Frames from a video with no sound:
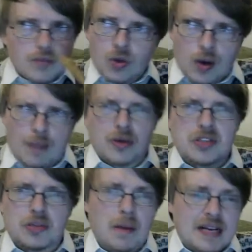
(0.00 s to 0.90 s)
where most of
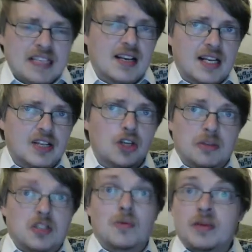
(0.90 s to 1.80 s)
them are basically
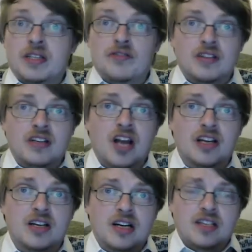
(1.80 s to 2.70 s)
humans but with different
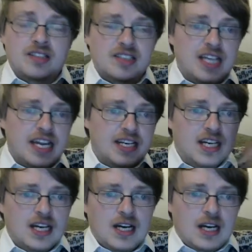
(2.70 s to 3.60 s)
colour skin.
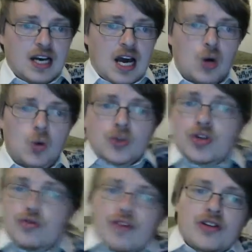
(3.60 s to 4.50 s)
Also
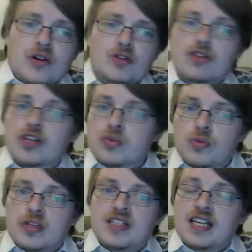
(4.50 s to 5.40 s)
riffing on the tradition
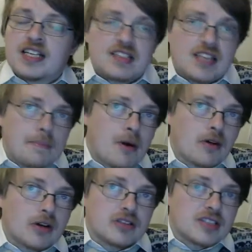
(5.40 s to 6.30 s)
we see in, say,
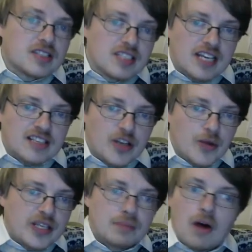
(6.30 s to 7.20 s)
Burroughs and C.S.
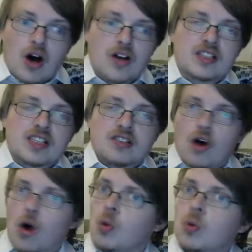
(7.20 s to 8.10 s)
Lewis, Mars is an
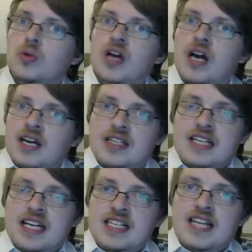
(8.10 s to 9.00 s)
old,
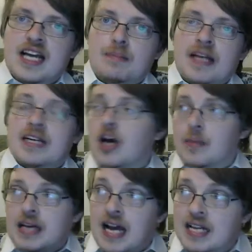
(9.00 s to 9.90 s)
nearly dead planet, I
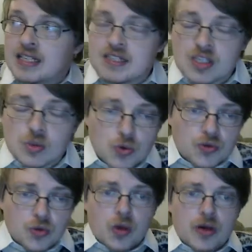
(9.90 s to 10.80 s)
mean, and indeed War of
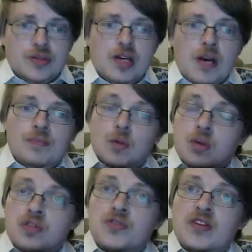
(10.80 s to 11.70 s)
the Worlds,
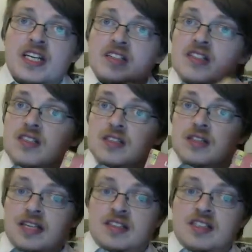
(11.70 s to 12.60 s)
whilst Venus
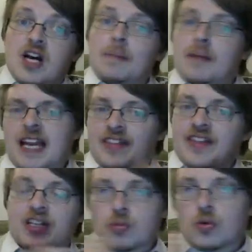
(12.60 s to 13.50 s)
is a young planet.
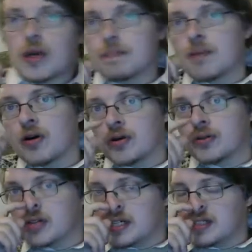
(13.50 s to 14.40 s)
That's more like
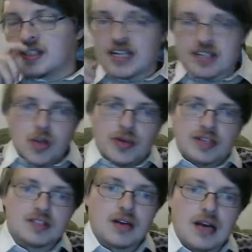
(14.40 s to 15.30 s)
Burroughs and C.S.
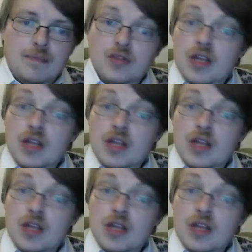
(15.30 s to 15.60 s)
Lewis. They're